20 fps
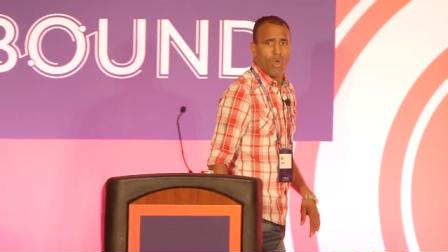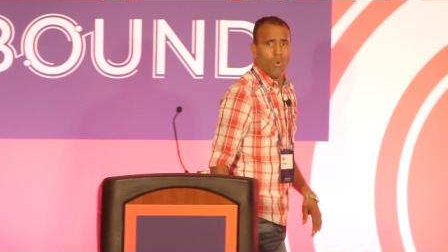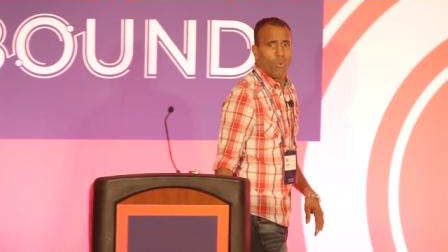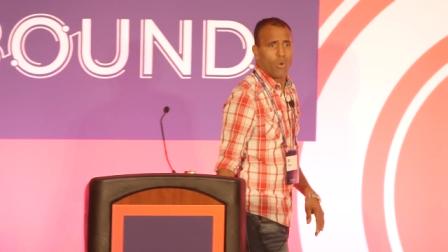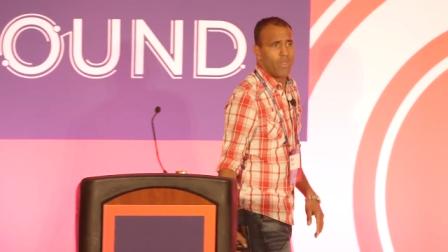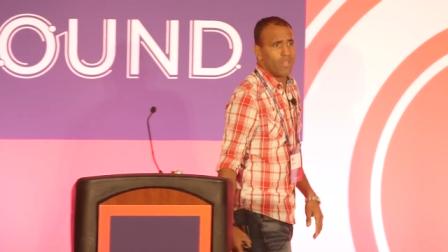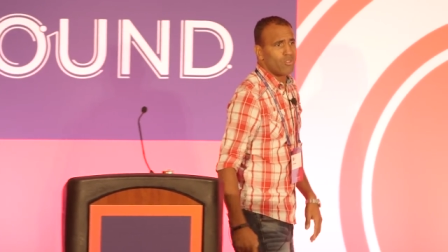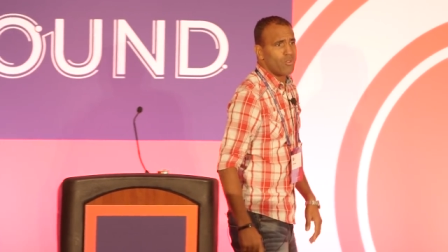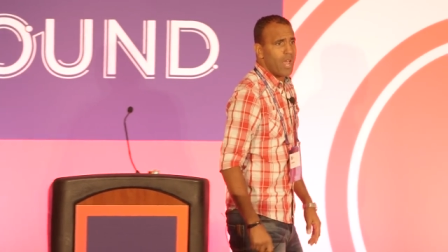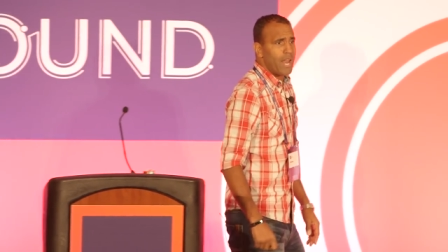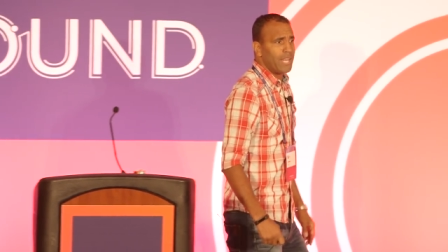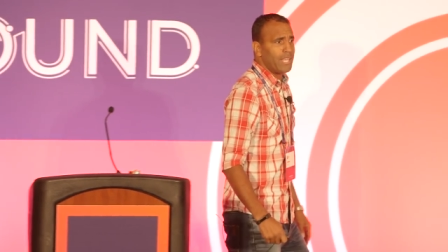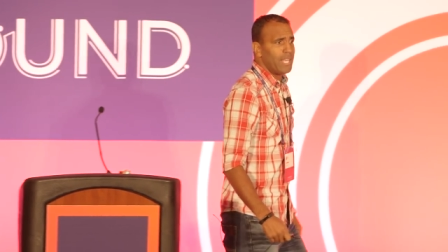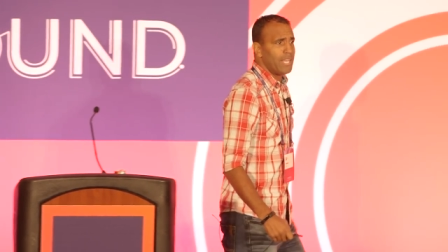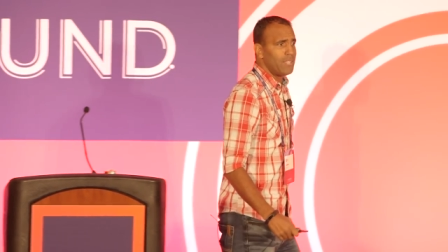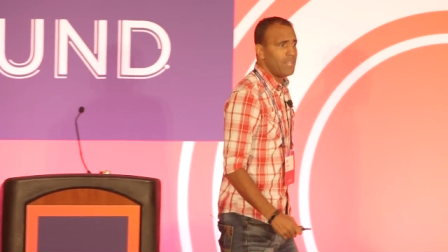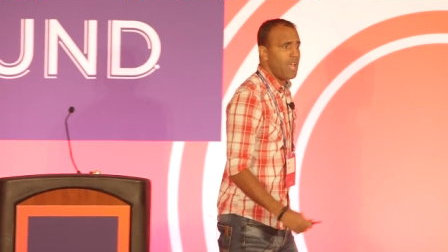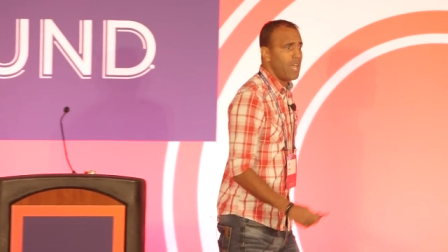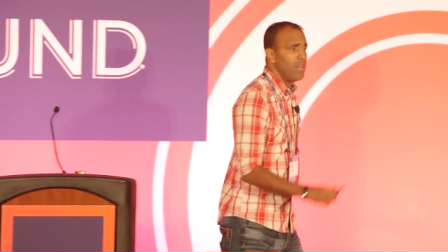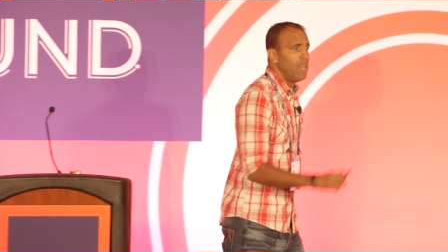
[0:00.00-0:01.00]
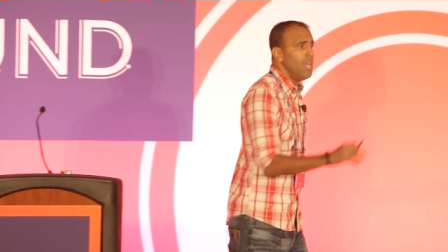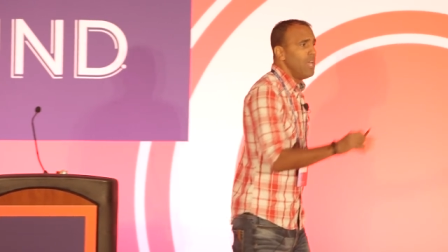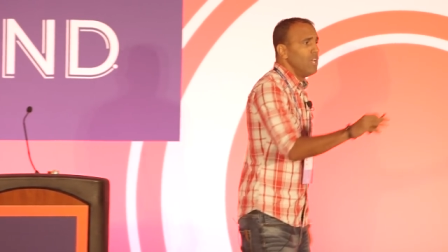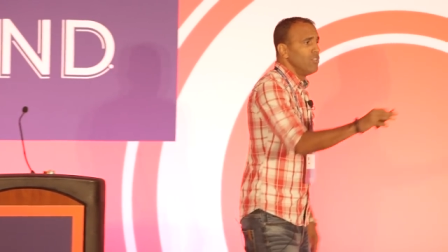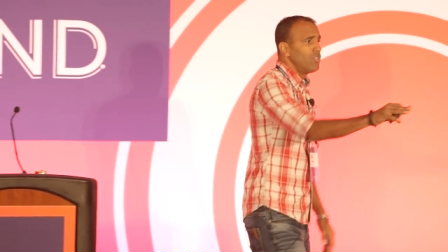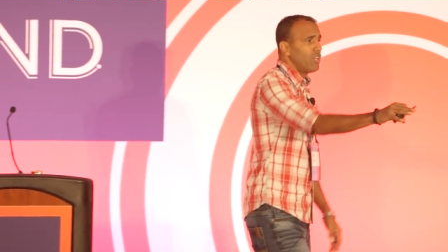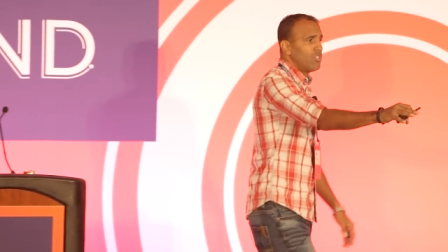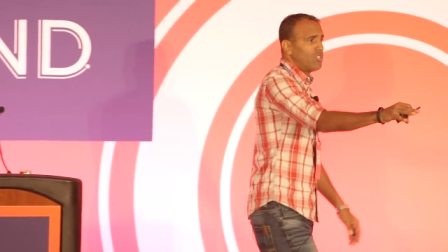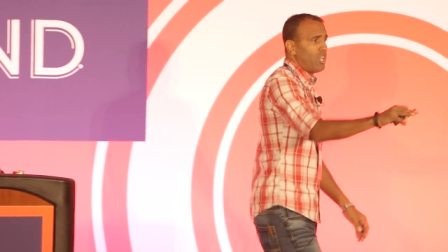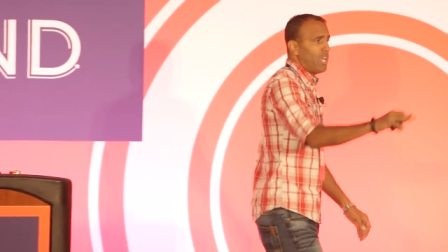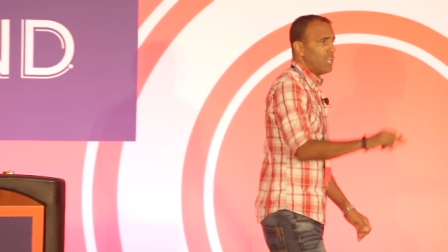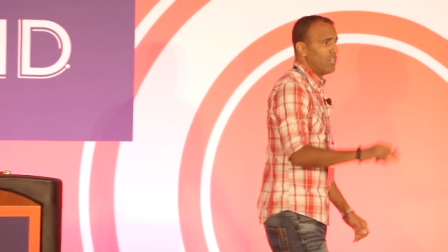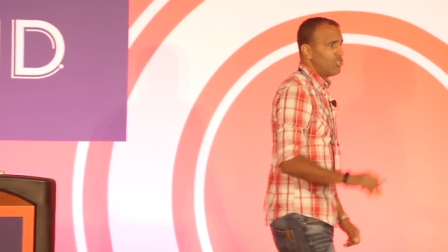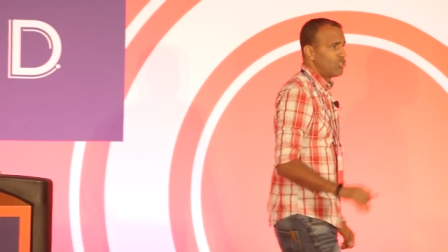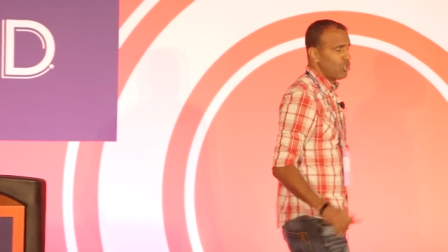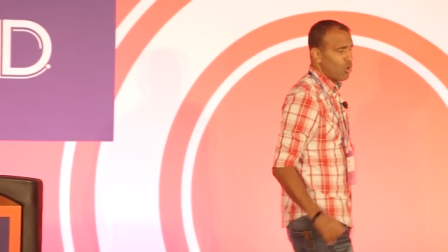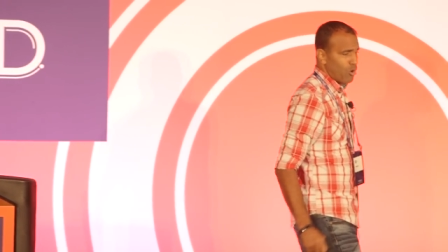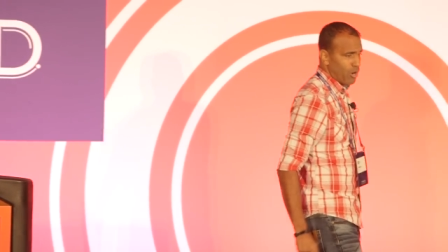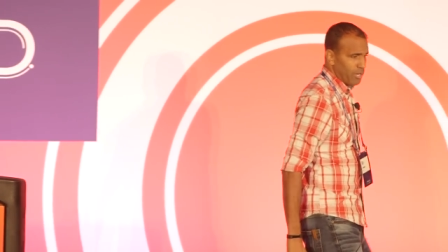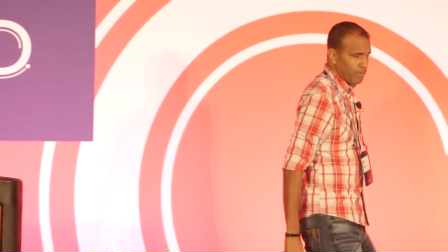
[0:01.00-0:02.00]
What are they trying to get done? So I'll tell you a
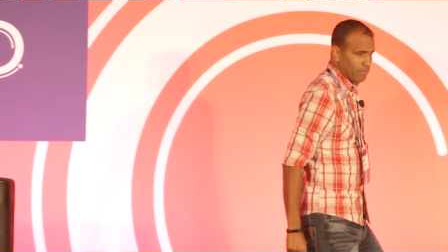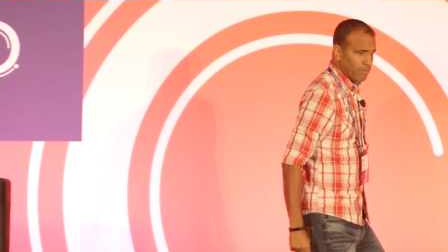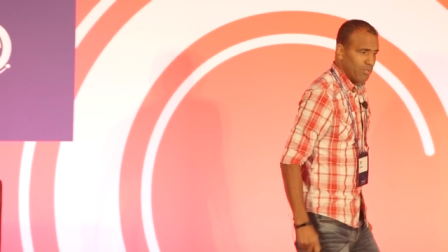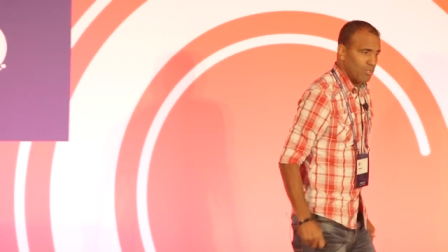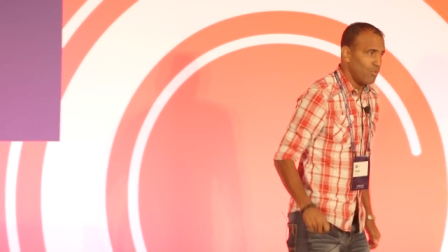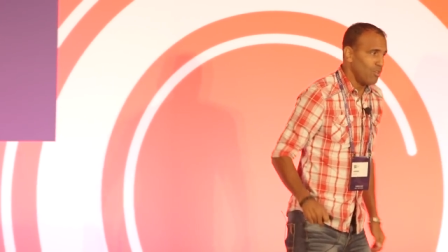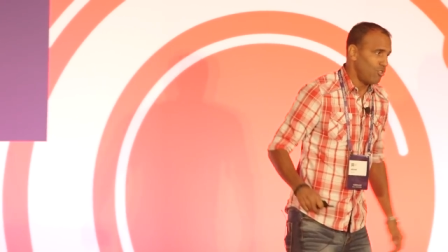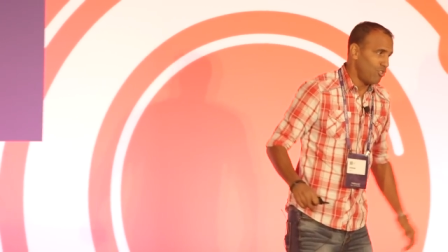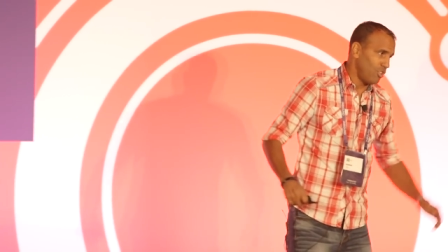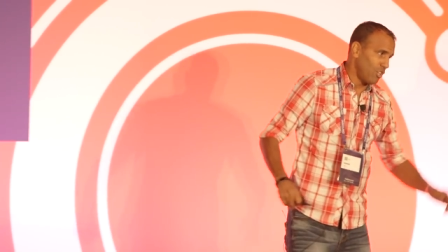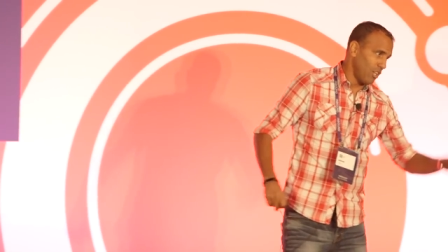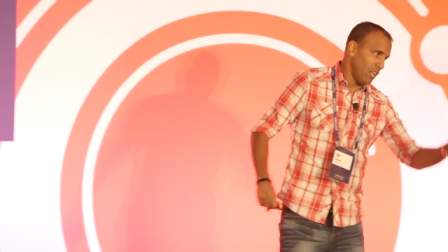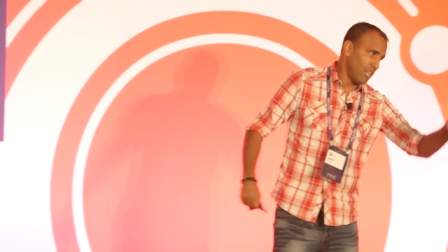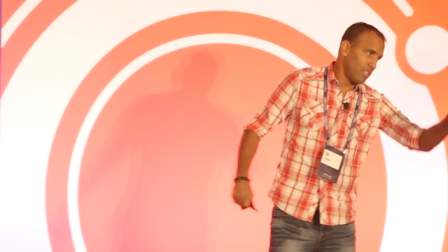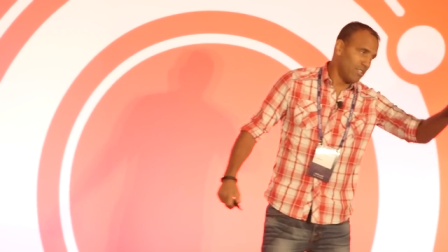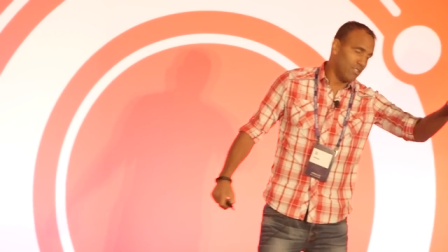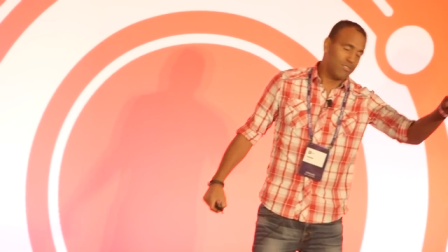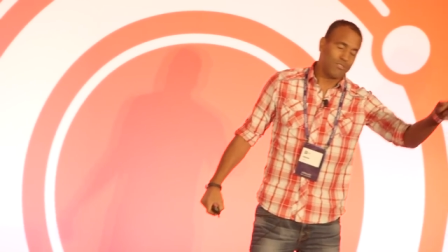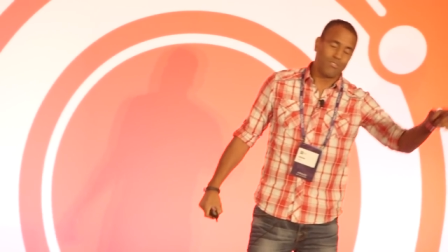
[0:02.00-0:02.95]
story. Trish, you're going to like